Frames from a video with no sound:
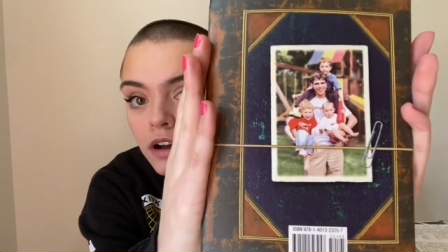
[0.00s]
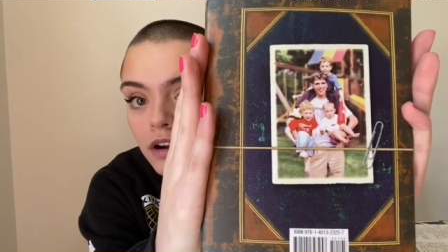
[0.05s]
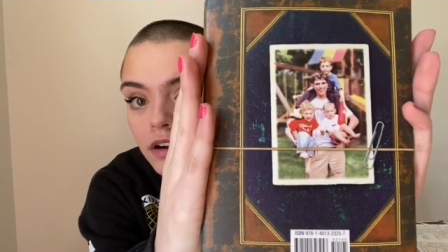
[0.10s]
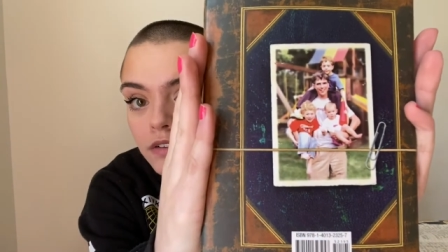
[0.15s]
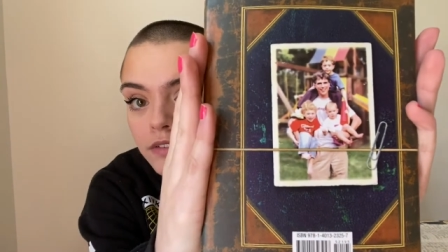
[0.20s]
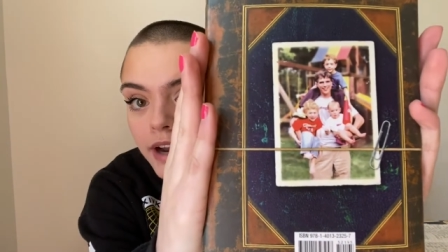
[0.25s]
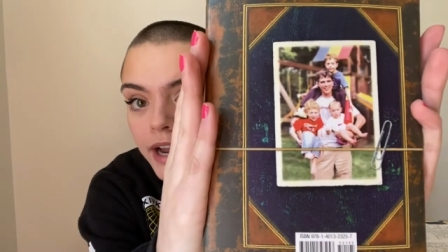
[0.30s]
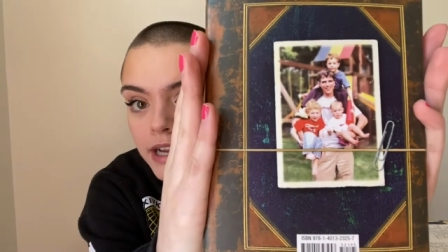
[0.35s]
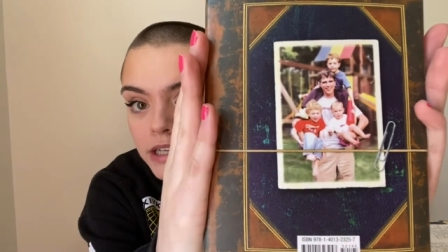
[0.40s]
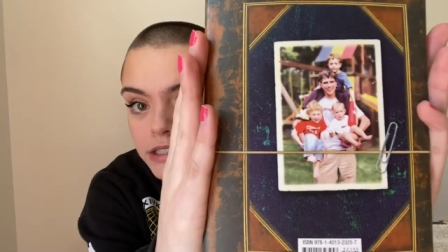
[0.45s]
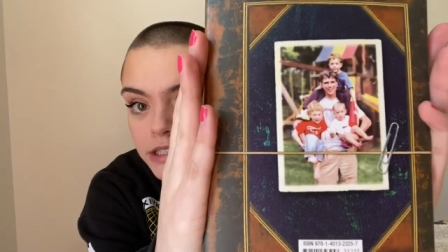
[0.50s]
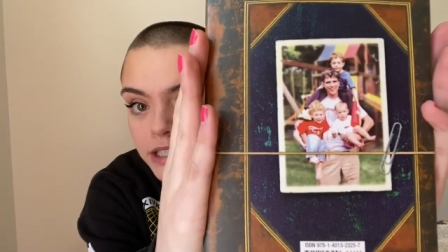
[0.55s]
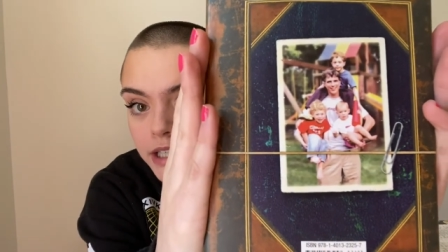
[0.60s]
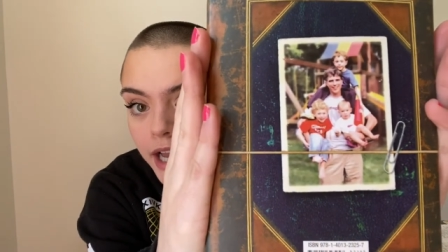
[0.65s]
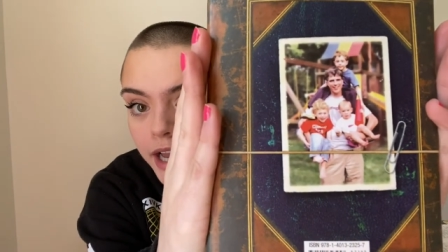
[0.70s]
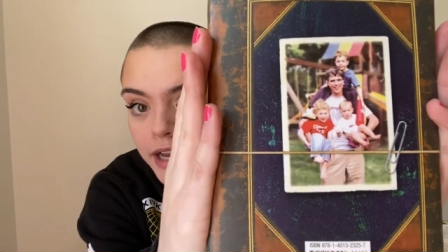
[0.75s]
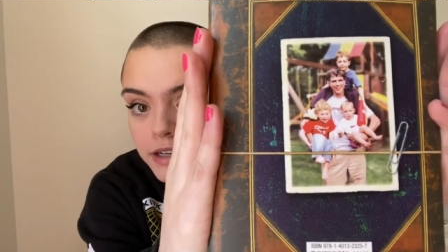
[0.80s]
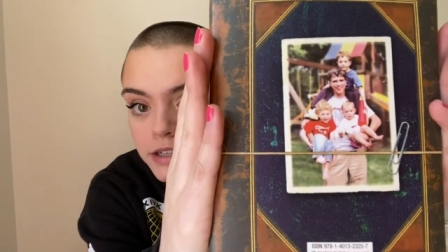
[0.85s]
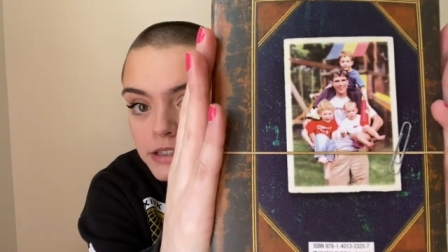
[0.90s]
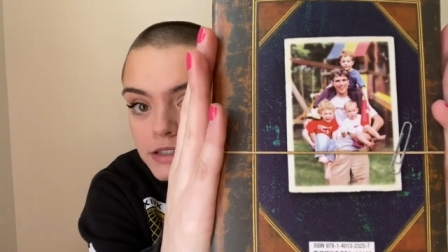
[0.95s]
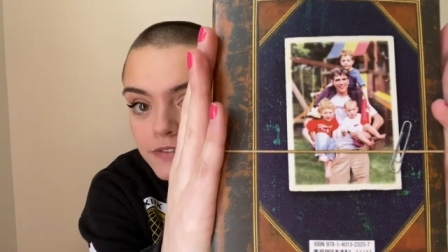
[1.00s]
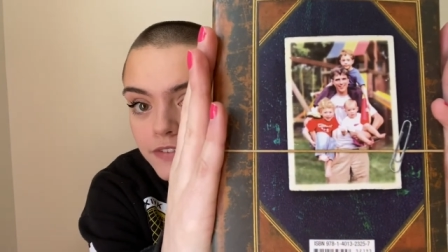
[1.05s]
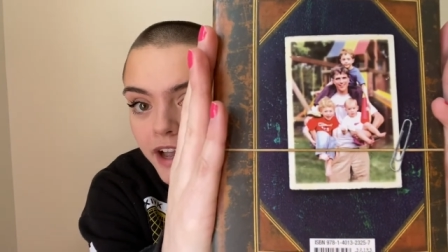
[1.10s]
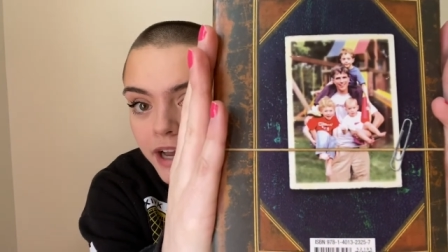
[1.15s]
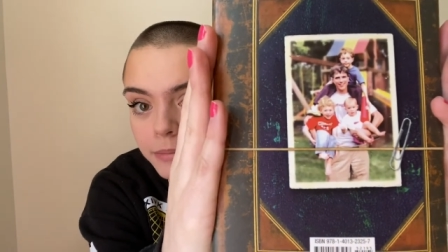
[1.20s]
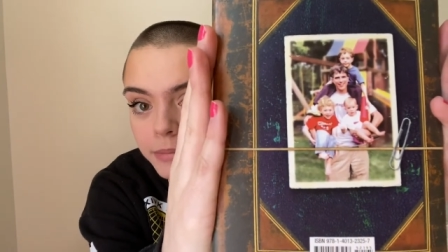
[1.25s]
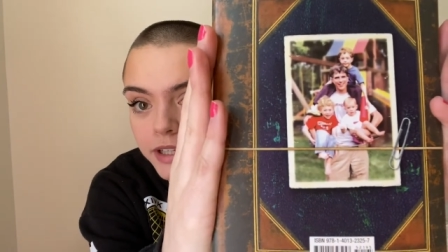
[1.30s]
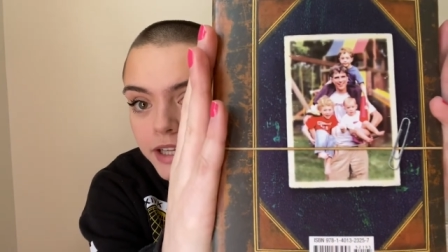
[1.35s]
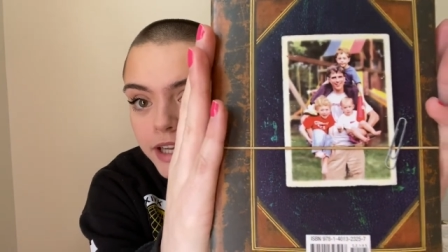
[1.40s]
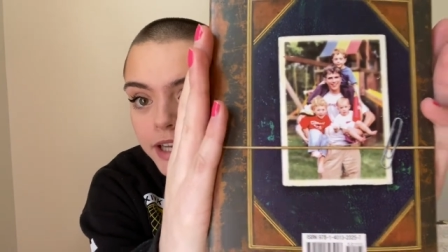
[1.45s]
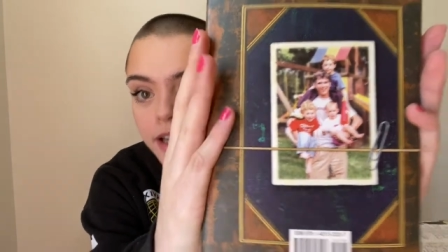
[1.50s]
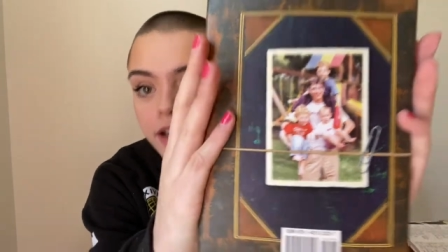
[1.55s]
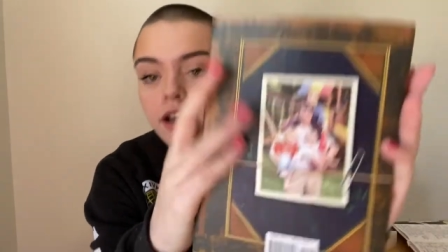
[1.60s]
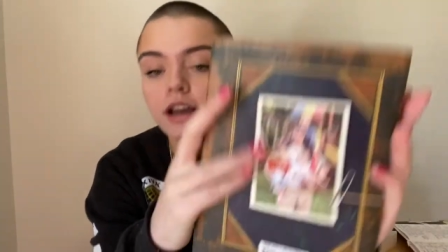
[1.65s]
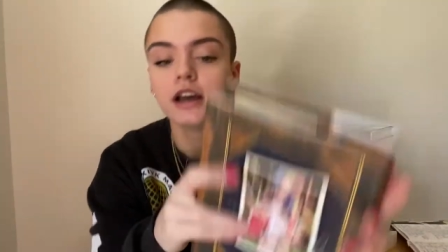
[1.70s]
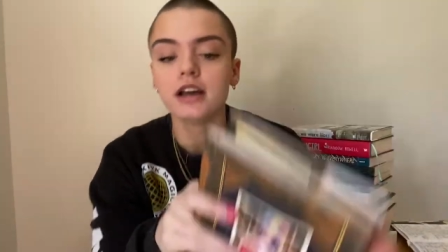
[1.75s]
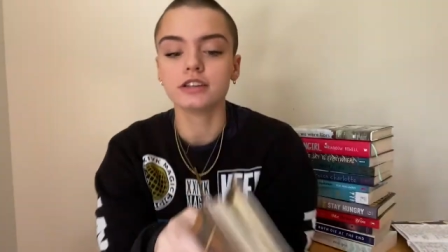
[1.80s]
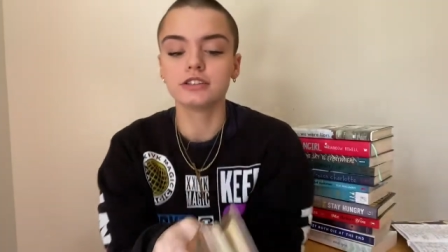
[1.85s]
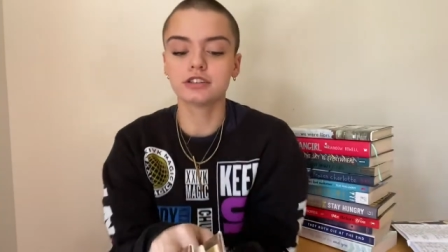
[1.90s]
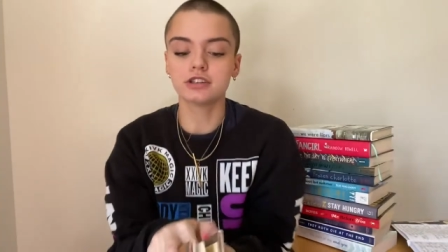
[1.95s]
Randy and his family.
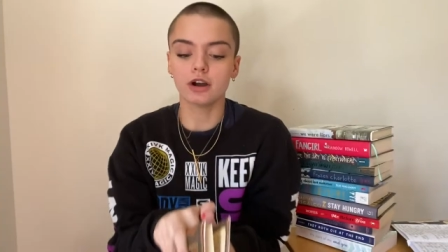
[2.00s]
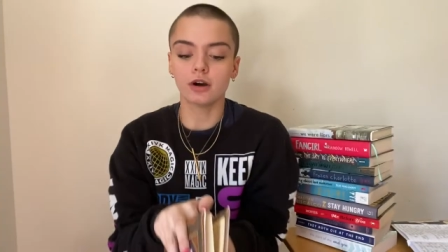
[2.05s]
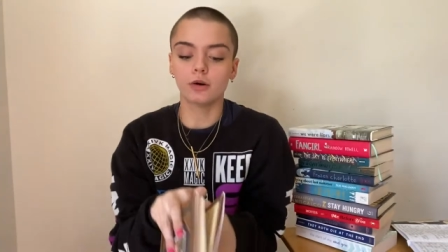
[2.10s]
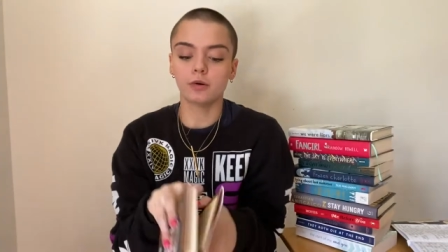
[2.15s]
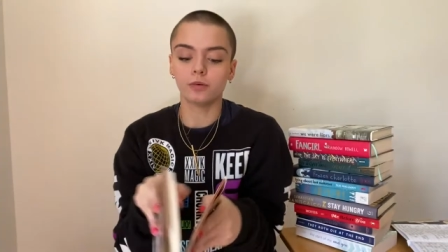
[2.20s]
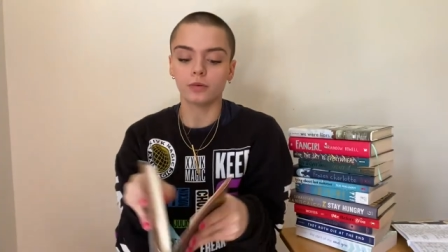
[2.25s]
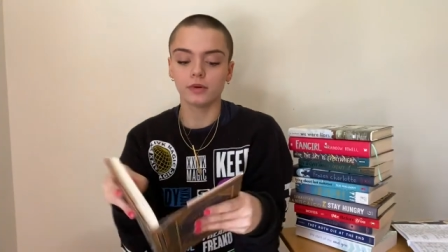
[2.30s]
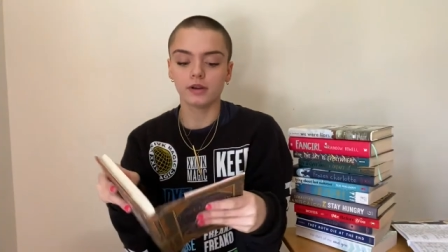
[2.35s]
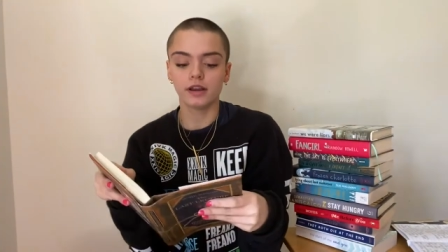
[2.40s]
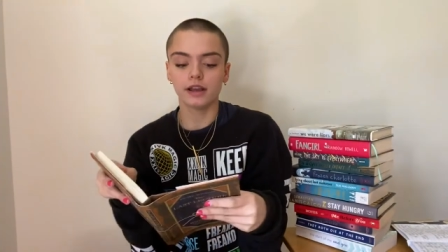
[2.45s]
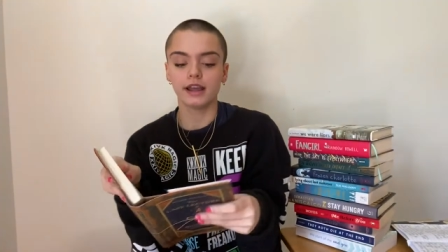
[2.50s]
So